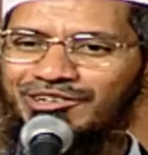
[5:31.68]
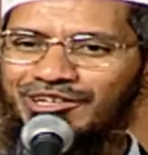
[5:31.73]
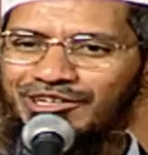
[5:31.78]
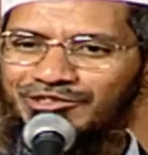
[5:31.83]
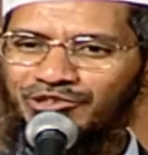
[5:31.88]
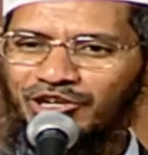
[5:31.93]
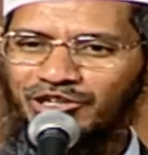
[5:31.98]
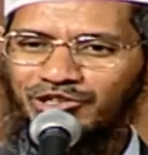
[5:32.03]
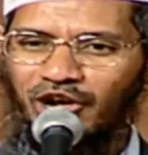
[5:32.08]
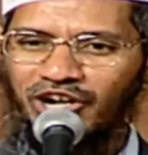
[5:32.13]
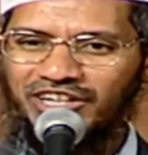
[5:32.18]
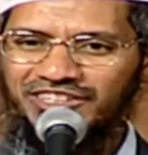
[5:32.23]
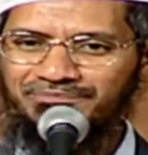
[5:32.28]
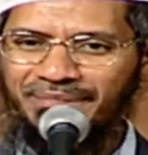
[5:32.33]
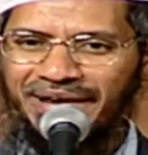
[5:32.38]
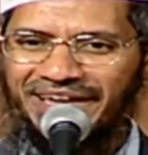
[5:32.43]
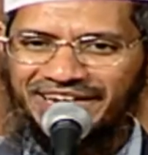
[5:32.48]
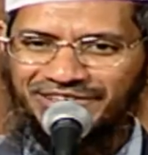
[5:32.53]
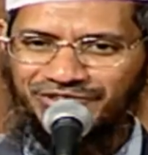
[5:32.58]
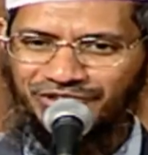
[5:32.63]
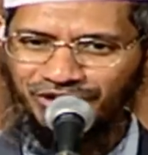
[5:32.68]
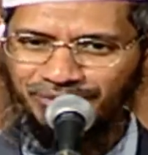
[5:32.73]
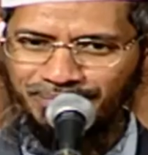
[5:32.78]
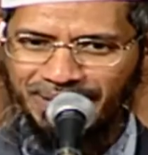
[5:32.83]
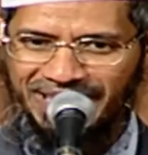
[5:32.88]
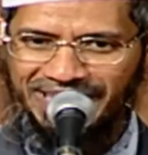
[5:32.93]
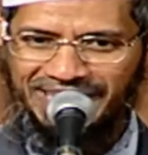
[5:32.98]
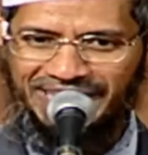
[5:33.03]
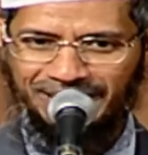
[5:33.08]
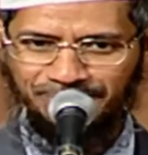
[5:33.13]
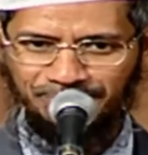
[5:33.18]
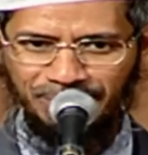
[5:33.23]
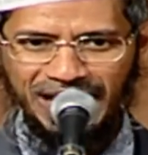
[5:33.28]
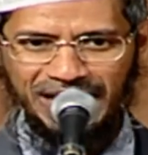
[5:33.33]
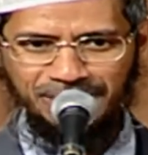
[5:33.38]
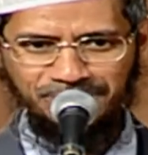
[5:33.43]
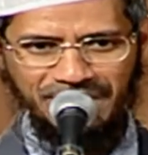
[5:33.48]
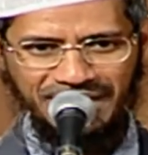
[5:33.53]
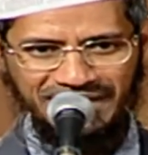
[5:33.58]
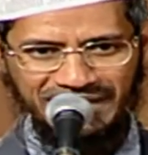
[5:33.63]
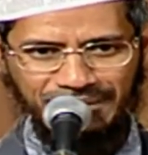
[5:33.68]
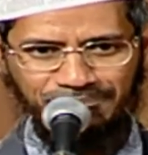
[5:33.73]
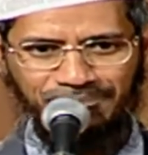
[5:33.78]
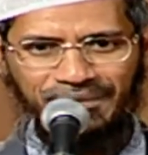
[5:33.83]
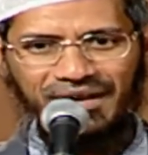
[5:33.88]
It's not doll's marriage, marry and part, marry and